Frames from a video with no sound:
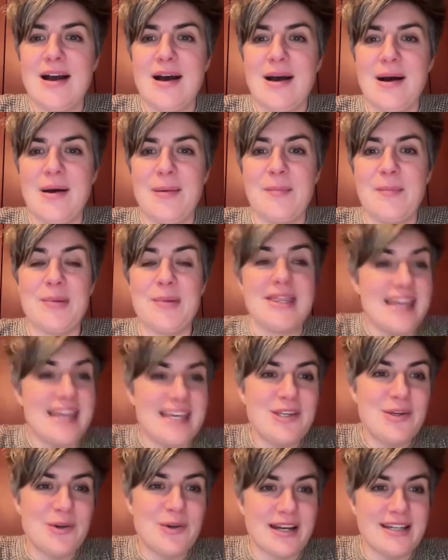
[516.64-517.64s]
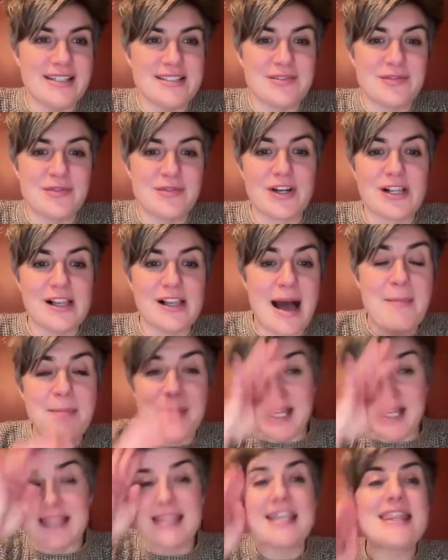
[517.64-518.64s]
Um, but thank you guys for
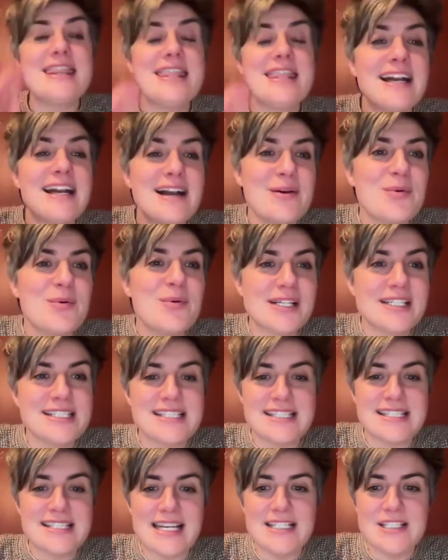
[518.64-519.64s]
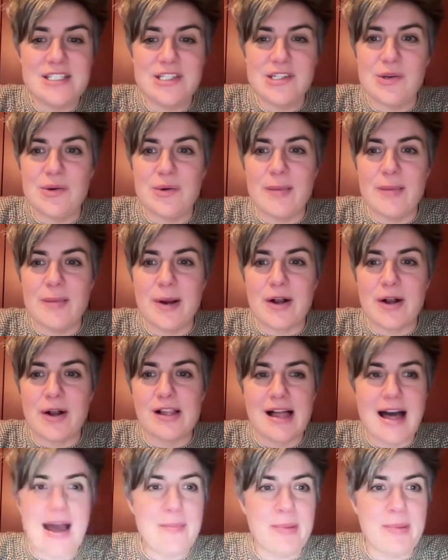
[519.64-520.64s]
clapping. The thing I want to say to you about
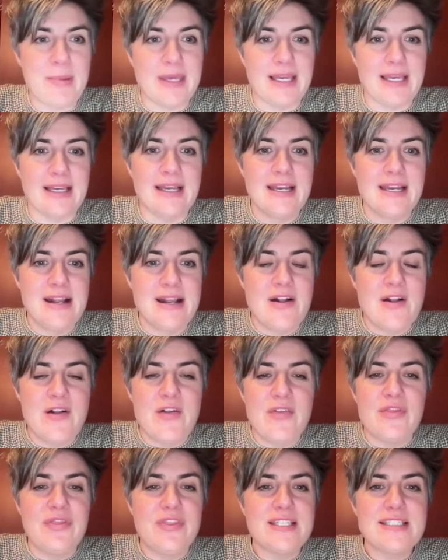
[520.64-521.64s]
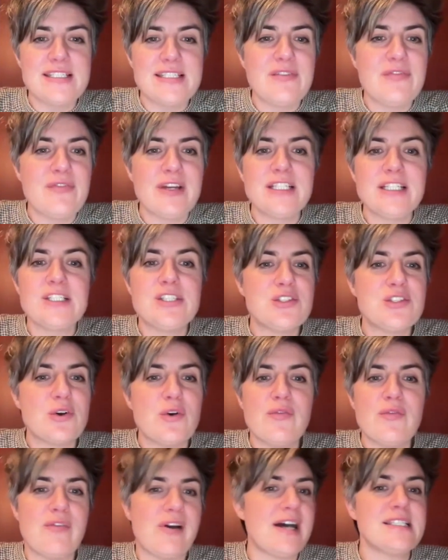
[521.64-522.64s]
clapping, this I find
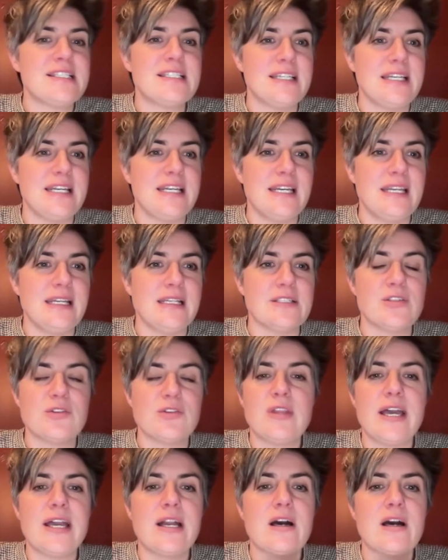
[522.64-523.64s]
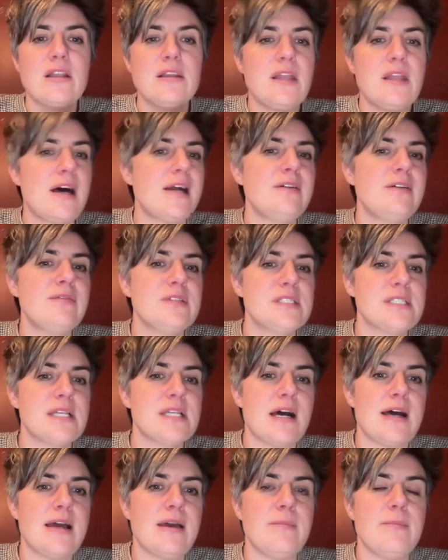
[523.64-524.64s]
so fascinating. So, like, a lot of the
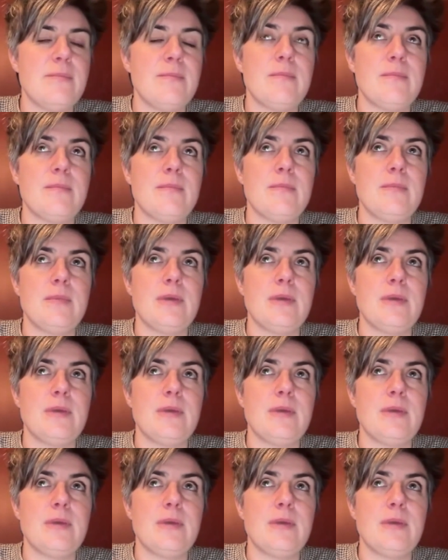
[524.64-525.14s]
time